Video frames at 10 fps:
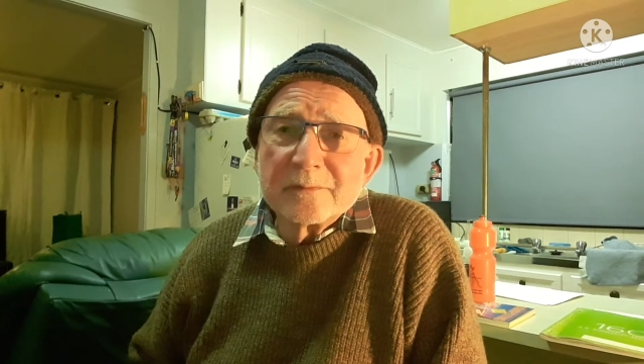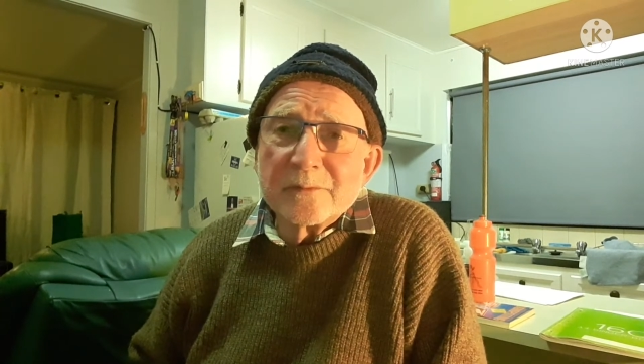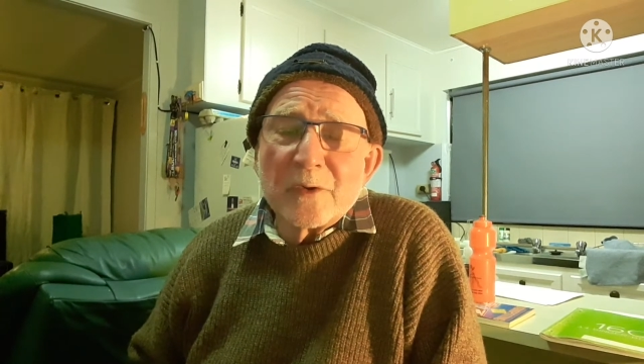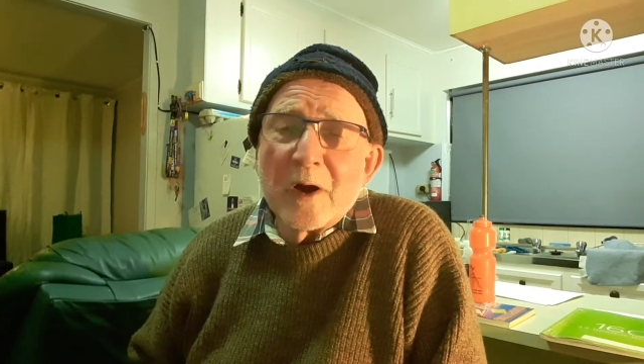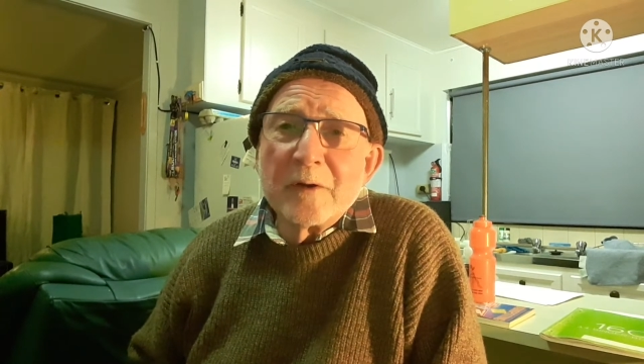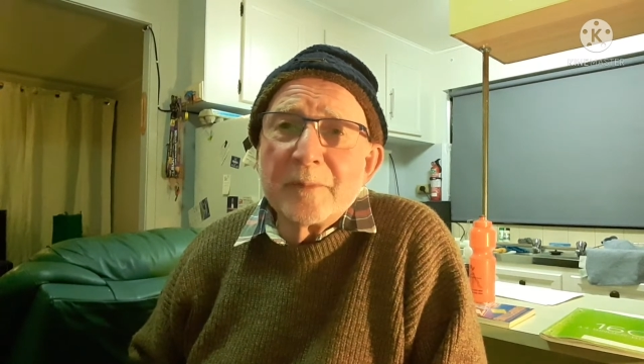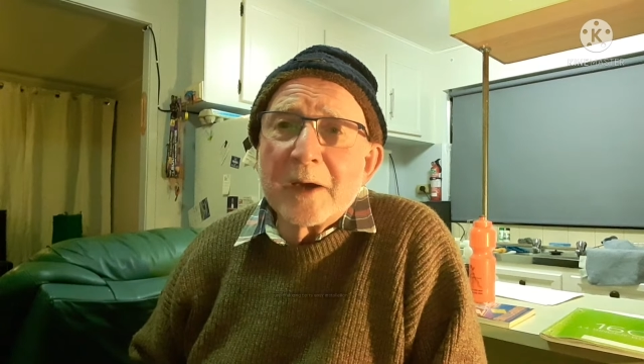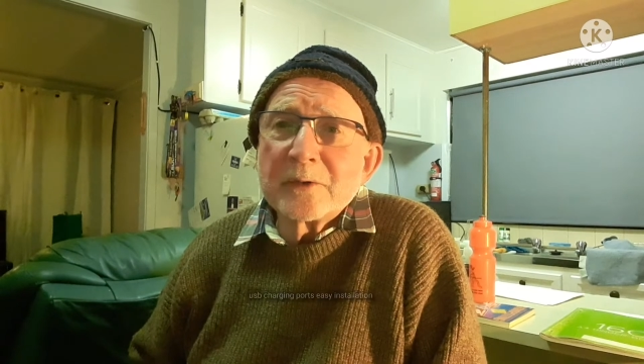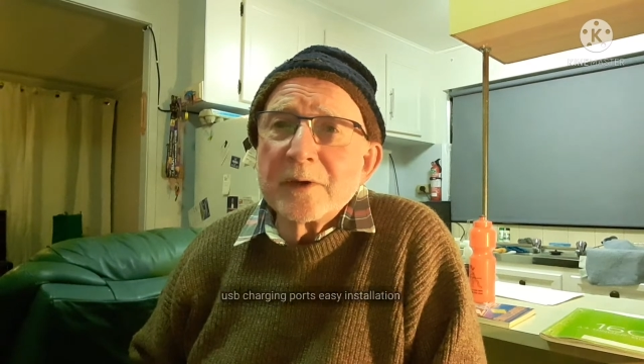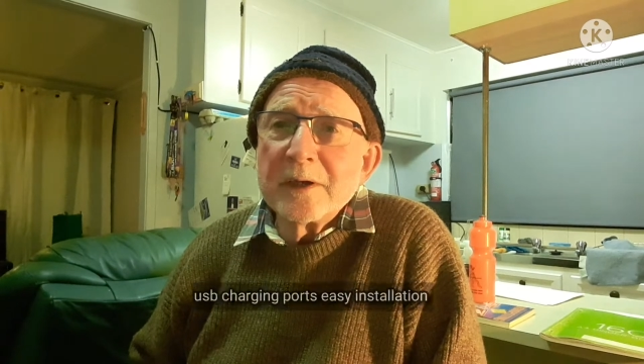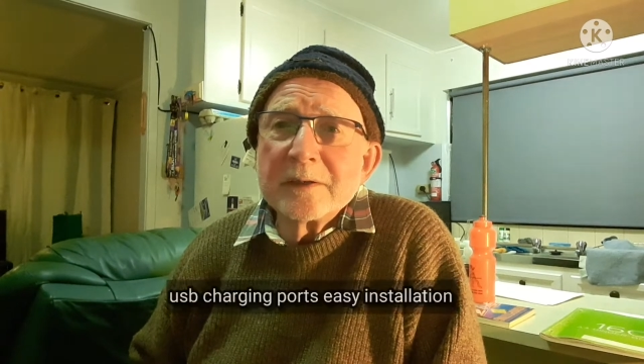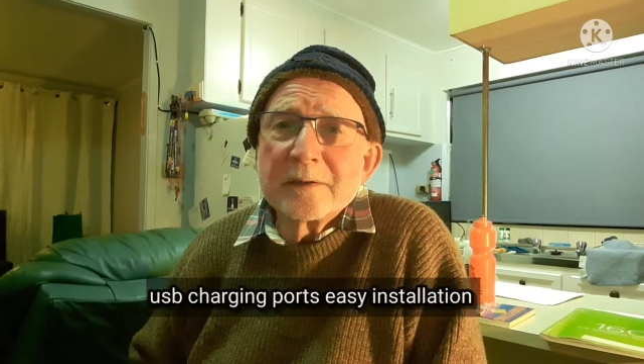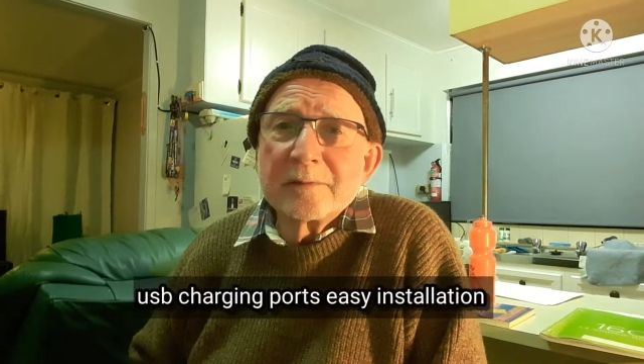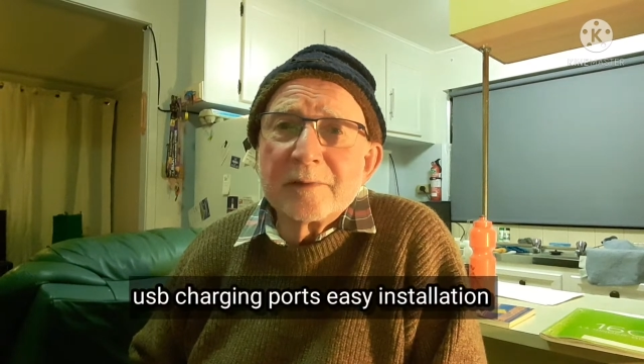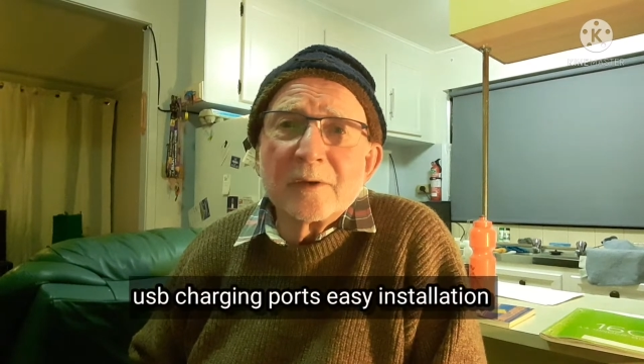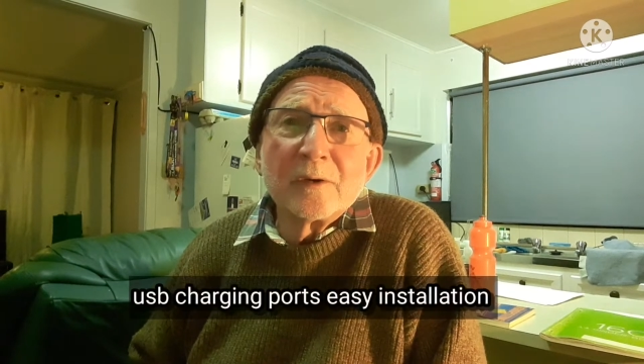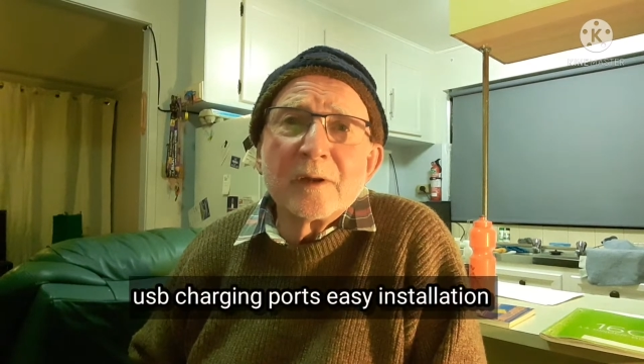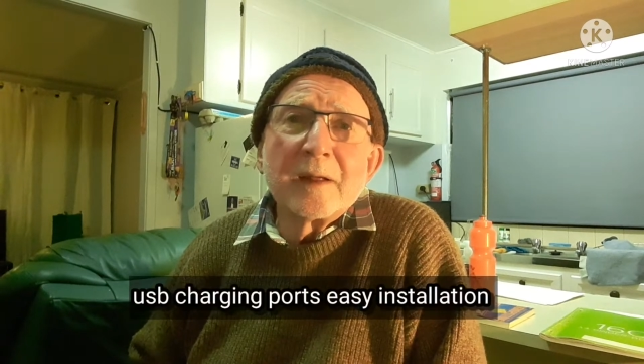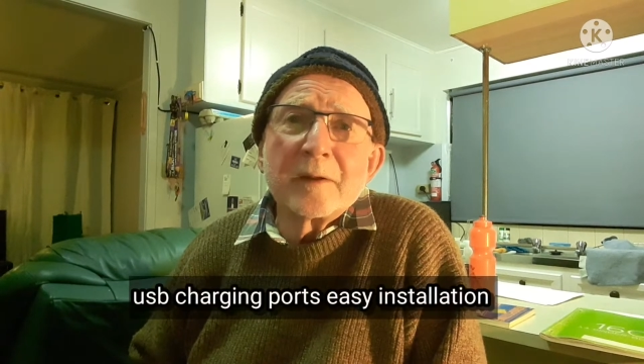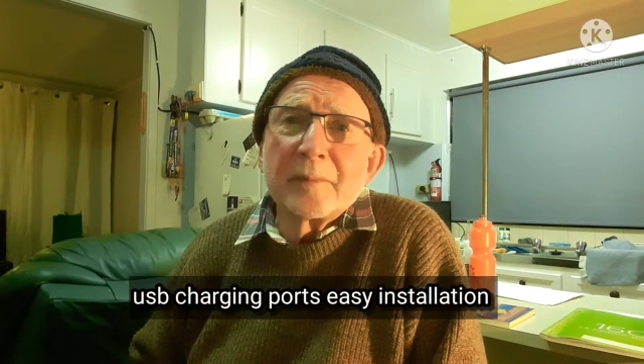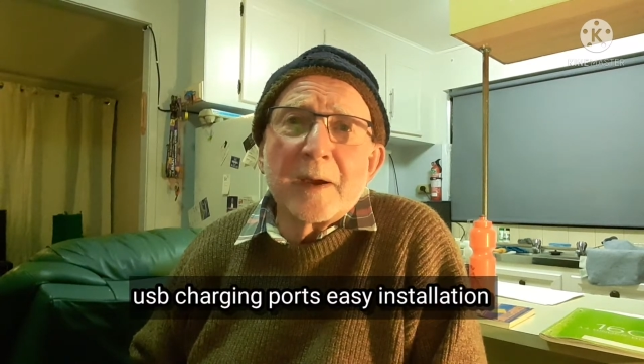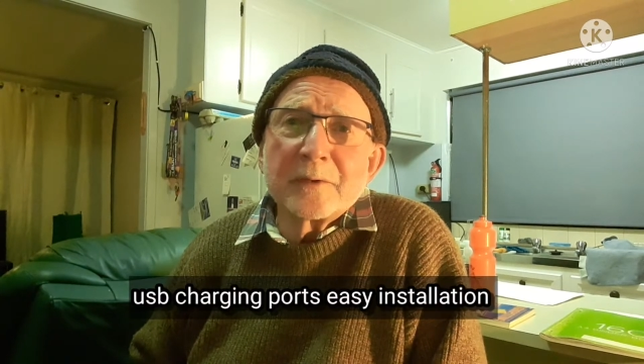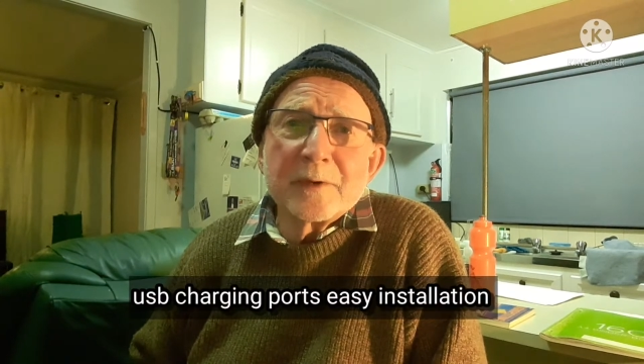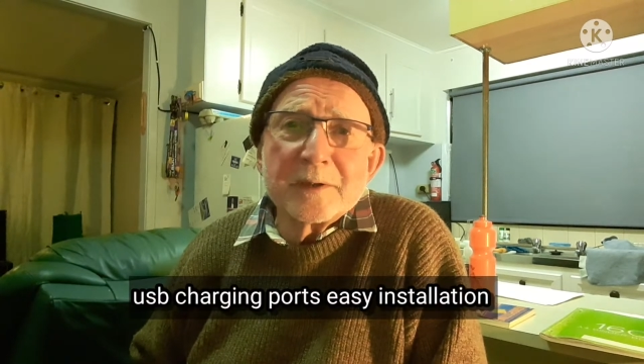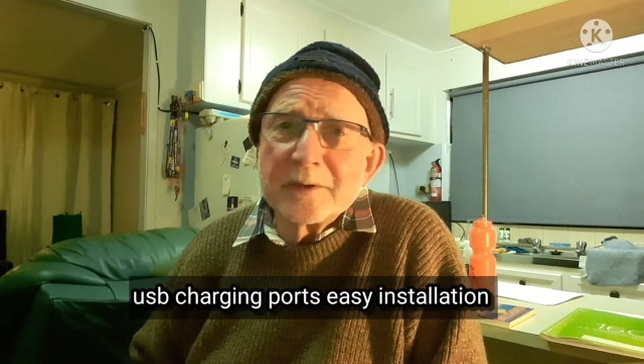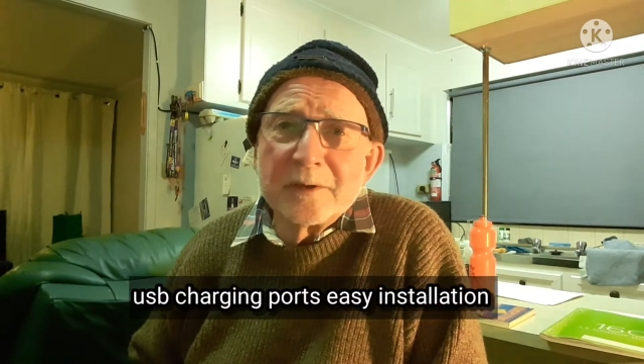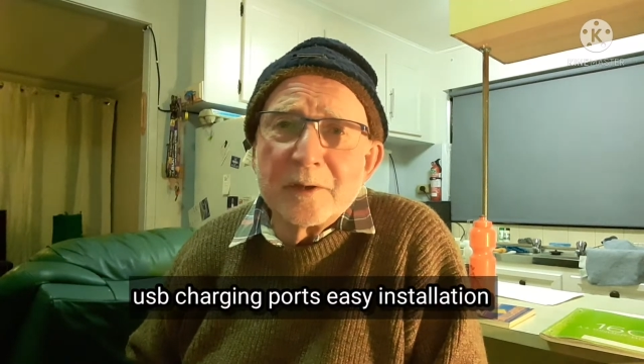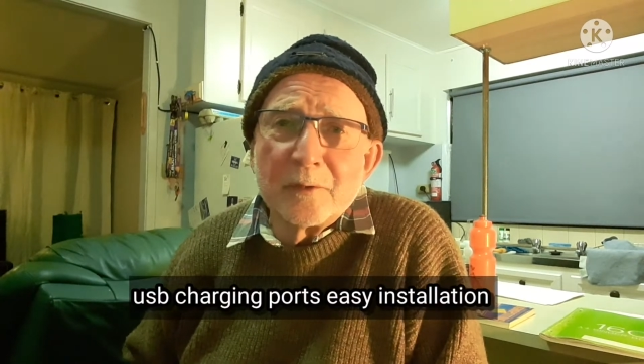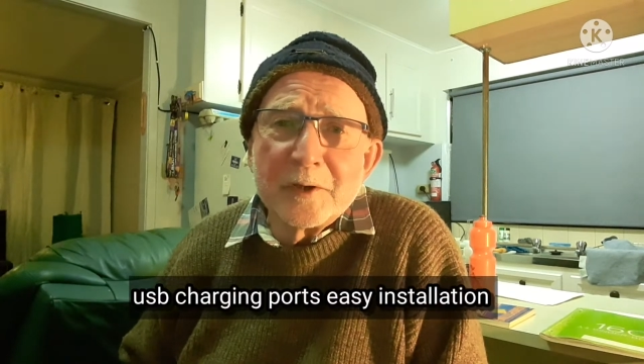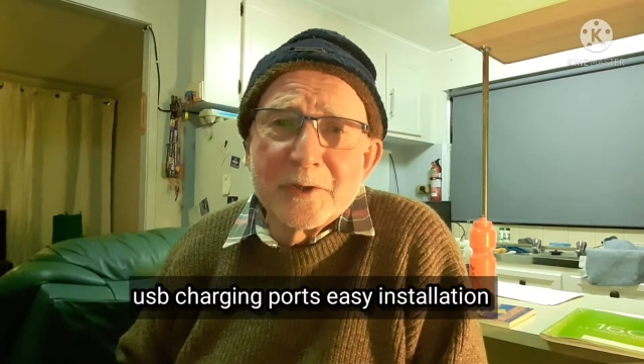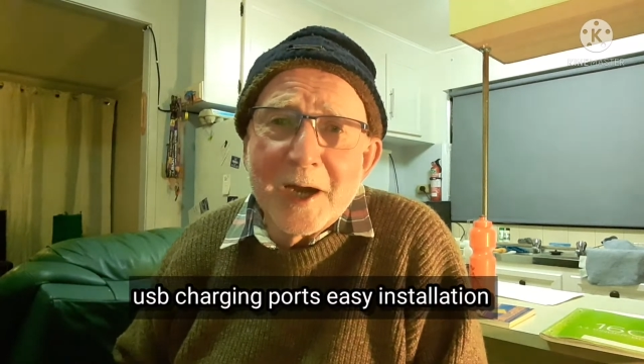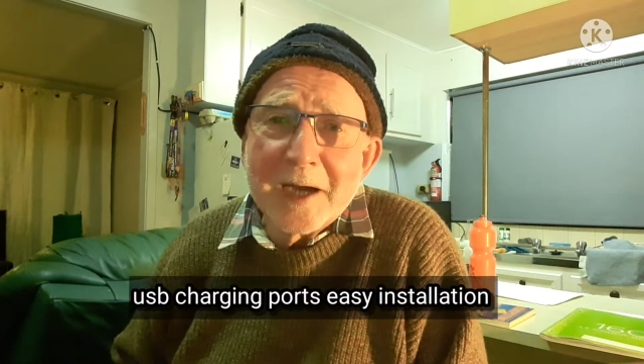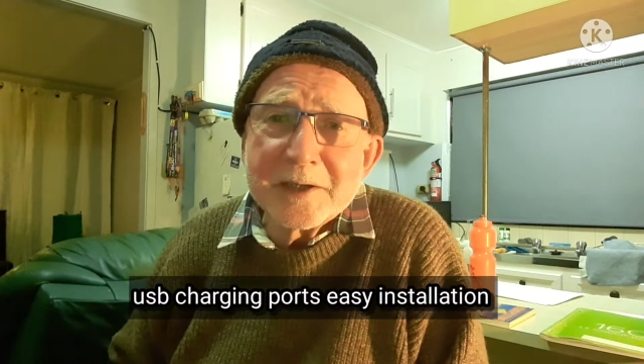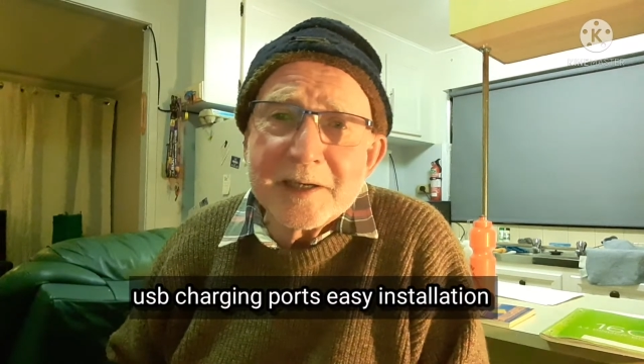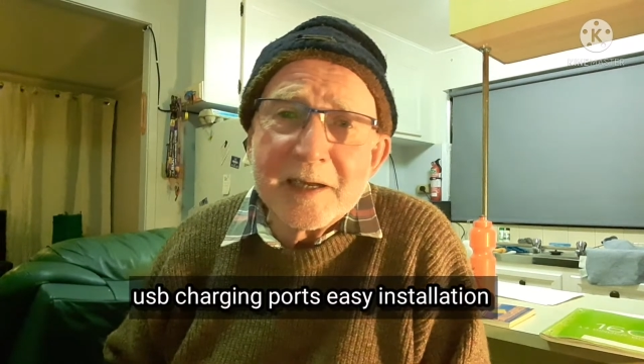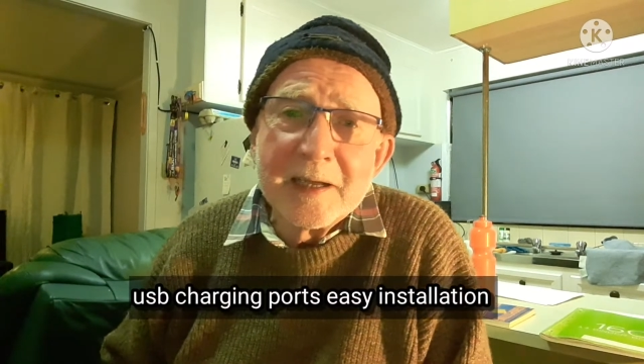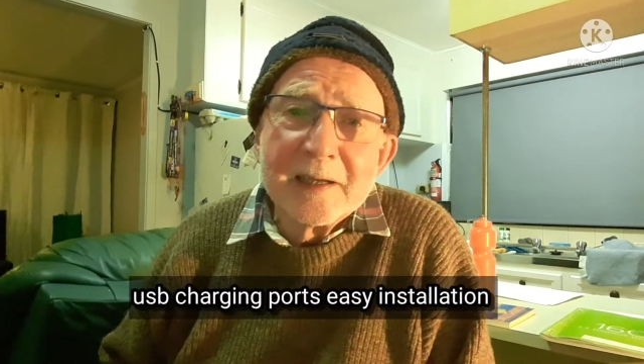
drone batteries, and all other batteries that need recharging.